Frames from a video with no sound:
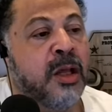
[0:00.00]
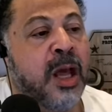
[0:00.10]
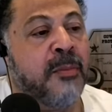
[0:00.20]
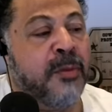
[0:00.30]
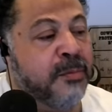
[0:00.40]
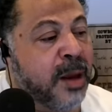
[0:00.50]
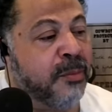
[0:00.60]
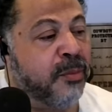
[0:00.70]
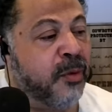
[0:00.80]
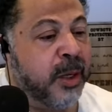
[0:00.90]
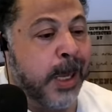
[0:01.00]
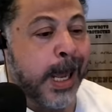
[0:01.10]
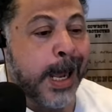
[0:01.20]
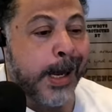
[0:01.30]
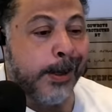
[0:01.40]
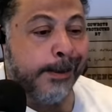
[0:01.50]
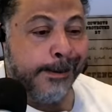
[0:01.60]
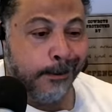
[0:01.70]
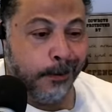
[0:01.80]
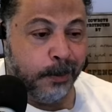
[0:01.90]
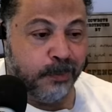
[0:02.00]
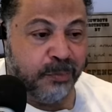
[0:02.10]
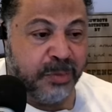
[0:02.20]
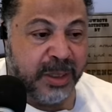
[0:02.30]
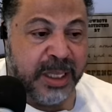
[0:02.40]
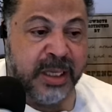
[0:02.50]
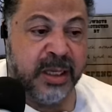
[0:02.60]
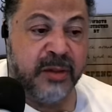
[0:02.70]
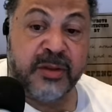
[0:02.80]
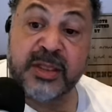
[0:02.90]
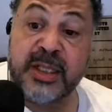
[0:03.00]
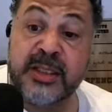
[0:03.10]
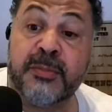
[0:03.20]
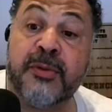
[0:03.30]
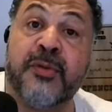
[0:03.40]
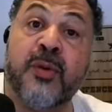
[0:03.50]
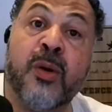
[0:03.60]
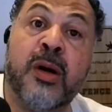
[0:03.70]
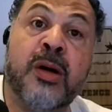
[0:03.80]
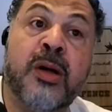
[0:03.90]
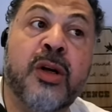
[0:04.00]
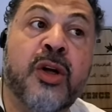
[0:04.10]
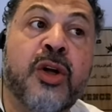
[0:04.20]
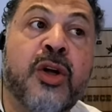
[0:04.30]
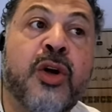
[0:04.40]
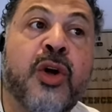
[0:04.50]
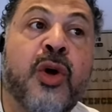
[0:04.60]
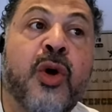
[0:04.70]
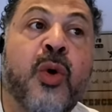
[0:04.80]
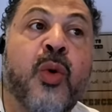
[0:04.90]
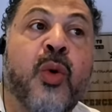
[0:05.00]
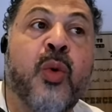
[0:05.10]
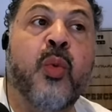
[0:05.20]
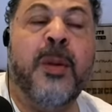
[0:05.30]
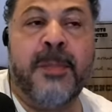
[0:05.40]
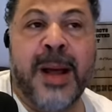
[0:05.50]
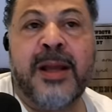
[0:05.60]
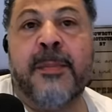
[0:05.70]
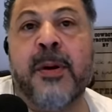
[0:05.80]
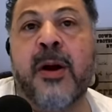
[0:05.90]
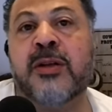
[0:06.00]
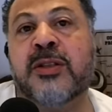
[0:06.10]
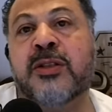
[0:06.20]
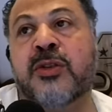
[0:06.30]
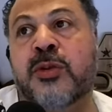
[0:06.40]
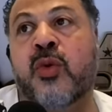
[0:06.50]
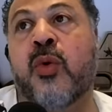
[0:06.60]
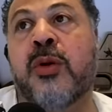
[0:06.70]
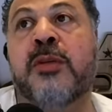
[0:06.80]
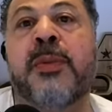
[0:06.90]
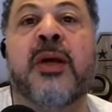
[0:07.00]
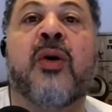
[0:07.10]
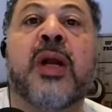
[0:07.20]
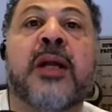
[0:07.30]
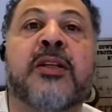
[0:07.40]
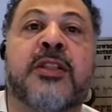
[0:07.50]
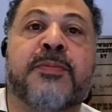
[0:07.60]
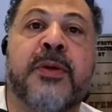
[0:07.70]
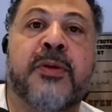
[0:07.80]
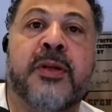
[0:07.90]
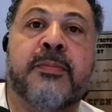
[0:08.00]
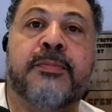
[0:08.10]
I'm remembering how, beginning of the season before, when Micah Parsons was going to be on Undisputed,